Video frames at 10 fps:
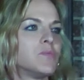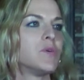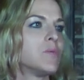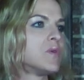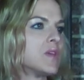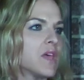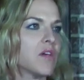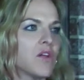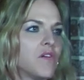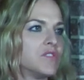to be able to kick
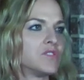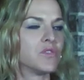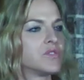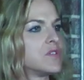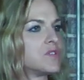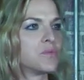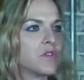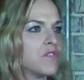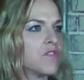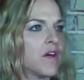it off in Tulsa is
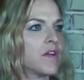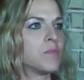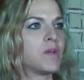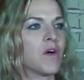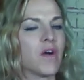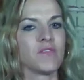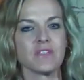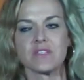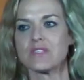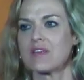really fun. I mean,
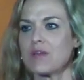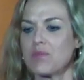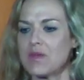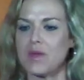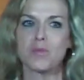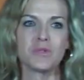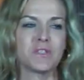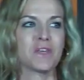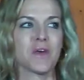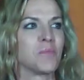obviously, being able
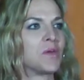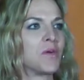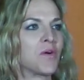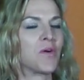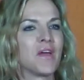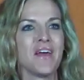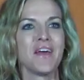to come here.